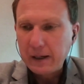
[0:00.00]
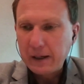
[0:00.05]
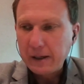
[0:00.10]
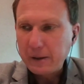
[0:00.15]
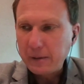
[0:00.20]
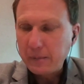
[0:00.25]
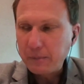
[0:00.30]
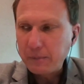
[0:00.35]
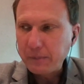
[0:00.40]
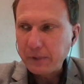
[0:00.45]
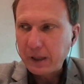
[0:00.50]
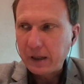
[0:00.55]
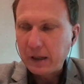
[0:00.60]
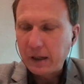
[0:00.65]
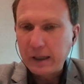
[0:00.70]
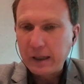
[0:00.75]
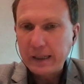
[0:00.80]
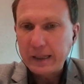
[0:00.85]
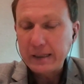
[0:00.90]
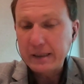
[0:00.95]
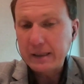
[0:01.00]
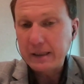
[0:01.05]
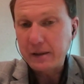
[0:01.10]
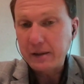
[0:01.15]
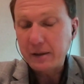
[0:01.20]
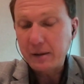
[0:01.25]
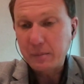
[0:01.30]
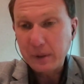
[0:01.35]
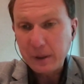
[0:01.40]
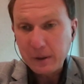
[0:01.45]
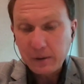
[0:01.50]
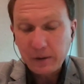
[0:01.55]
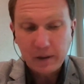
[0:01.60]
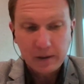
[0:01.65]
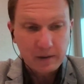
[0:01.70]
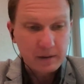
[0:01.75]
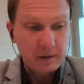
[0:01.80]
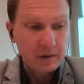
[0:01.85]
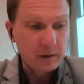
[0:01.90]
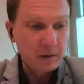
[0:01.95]
I guess the
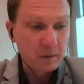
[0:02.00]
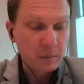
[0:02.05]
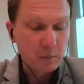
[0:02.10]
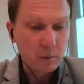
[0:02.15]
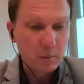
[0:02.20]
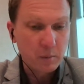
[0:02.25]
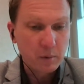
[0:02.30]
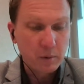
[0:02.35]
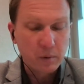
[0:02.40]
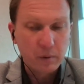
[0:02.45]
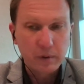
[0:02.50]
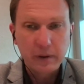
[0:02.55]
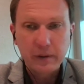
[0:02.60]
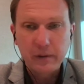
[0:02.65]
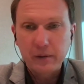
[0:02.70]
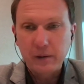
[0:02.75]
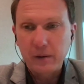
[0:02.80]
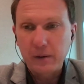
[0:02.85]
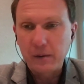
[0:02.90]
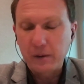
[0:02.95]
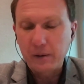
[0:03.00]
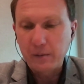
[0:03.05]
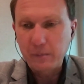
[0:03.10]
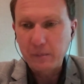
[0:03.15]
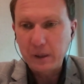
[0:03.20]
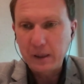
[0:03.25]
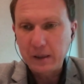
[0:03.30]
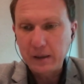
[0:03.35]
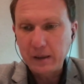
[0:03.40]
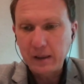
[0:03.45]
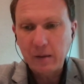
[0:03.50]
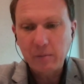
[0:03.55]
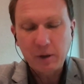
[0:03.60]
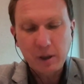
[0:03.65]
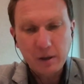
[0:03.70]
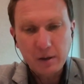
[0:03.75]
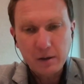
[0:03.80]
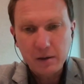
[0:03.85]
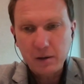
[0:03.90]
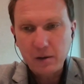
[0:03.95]
experiences more broadly, though, have been
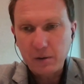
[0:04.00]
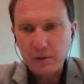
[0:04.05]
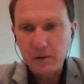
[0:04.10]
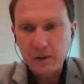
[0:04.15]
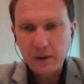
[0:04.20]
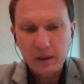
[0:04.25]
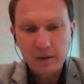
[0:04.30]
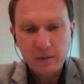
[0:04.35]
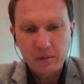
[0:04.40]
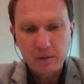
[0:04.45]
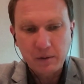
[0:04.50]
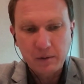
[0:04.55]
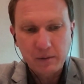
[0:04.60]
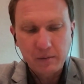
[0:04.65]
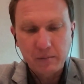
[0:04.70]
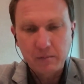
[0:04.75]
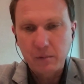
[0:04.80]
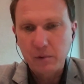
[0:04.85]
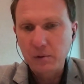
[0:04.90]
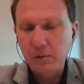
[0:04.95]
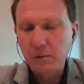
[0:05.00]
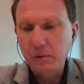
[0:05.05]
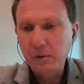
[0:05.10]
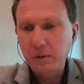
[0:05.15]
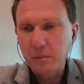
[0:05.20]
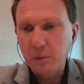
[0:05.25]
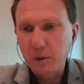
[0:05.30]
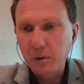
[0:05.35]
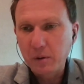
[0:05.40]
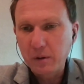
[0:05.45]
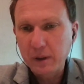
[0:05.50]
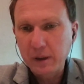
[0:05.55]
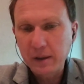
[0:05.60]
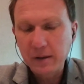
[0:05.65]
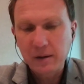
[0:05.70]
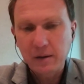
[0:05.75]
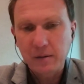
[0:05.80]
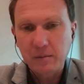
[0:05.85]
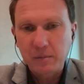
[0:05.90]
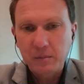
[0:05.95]
coming into contact with rural
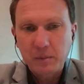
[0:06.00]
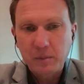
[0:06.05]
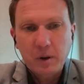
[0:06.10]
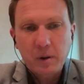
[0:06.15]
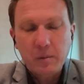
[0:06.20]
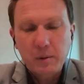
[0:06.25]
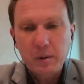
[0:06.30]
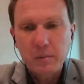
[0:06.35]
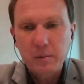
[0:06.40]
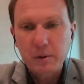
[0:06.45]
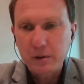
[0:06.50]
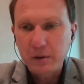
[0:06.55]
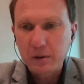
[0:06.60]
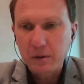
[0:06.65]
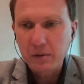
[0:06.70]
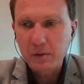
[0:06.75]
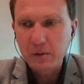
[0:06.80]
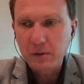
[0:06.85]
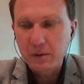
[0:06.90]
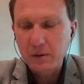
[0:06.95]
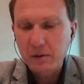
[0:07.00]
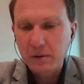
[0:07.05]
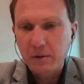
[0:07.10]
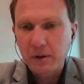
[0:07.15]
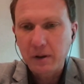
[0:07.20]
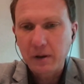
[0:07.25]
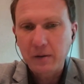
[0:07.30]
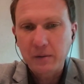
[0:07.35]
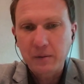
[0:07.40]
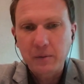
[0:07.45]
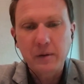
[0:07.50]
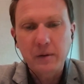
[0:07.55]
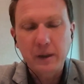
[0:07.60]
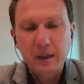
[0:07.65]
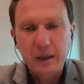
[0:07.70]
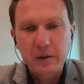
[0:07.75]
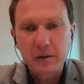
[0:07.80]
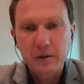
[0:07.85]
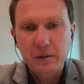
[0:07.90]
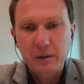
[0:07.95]
communities and primary producers right through the
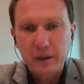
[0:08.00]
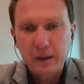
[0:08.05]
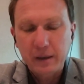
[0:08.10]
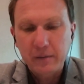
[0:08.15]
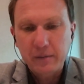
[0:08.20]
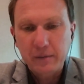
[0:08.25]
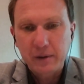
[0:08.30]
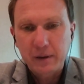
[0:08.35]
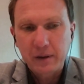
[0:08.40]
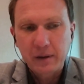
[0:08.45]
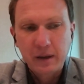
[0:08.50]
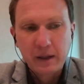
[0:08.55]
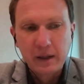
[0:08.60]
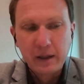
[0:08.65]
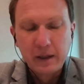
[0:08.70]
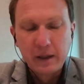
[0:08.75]
country after